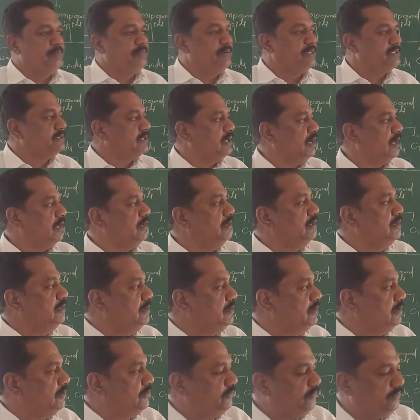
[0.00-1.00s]
lipids
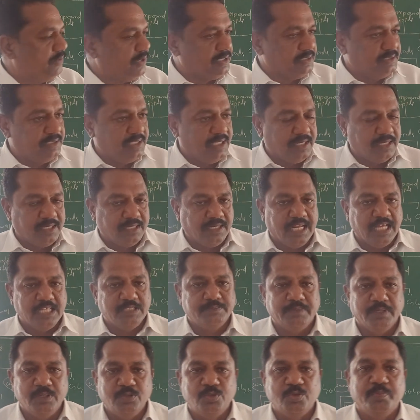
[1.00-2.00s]
are further
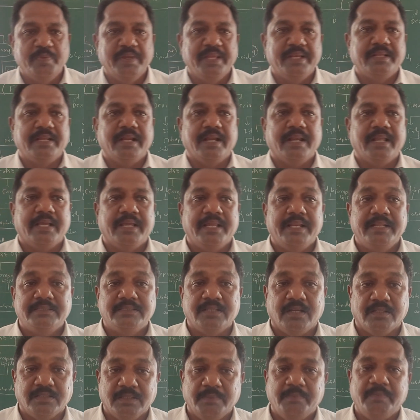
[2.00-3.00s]
classified into main
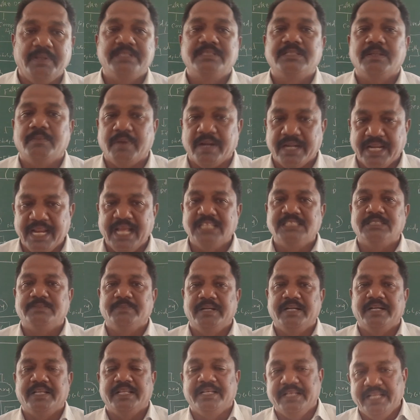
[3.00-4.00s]
categories on the place of
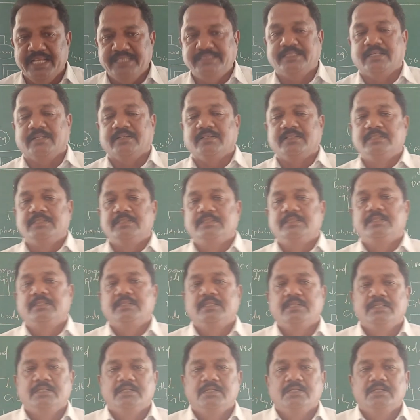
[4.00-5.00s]
attachment in nature.
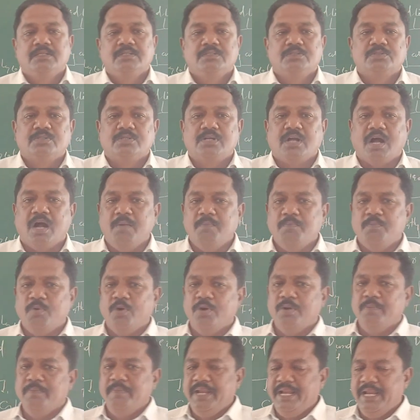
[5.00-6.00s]
So
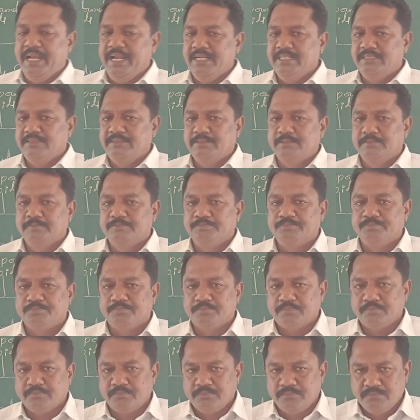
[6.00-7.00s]
compound means
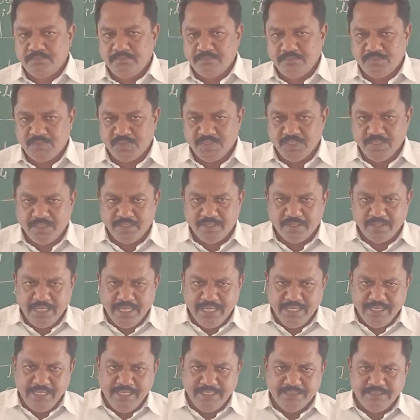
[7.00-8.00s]

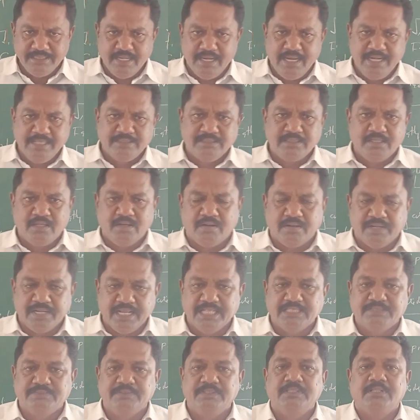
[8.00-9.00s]
triglycerides are
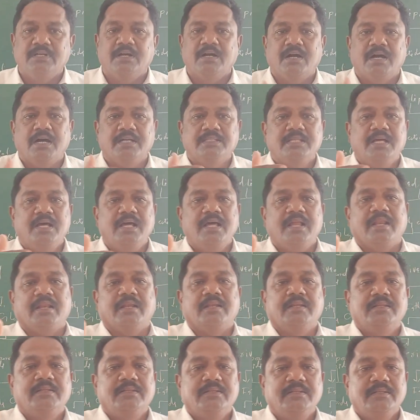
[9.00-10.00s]
attached with
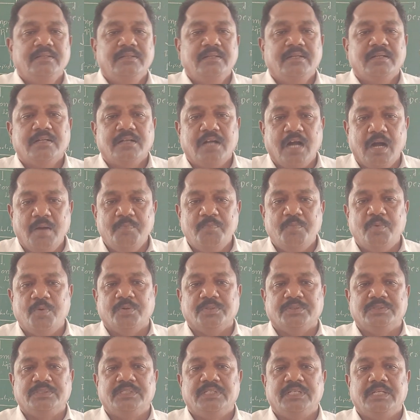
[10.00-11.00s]
other
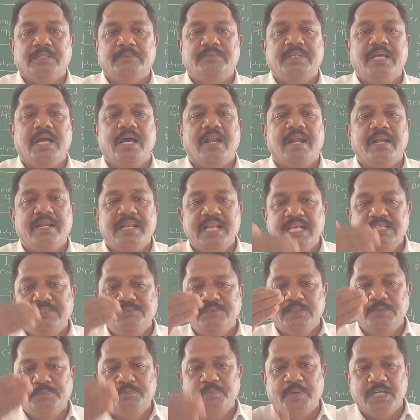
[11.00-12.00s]
compounds. If they are
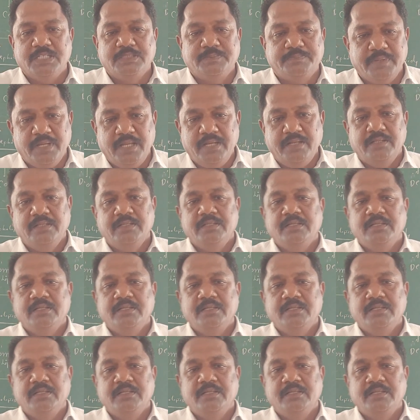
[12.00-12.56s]
attached with phosphor,